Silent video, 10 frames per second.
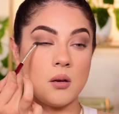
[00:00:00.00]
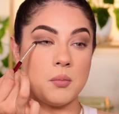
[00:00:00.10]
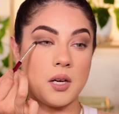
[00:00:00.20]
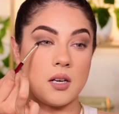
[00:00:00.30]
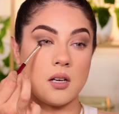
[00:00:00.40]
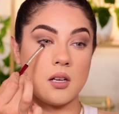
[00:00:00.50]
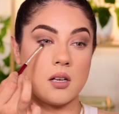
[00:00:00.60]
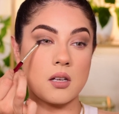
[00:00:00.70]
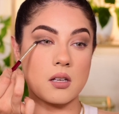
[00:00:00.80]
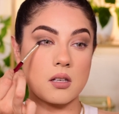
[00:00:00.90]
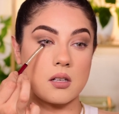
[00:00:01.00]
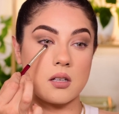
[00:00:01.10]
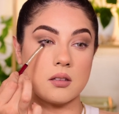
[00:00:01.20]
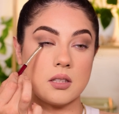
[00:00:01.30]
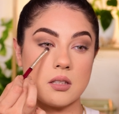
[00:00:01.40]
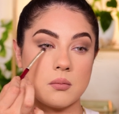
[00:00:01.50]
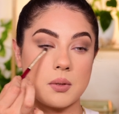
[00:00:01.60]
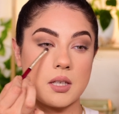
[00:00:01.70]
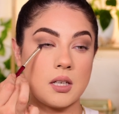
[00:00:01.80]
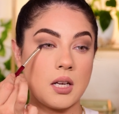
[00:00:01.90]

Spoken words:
but a little bit.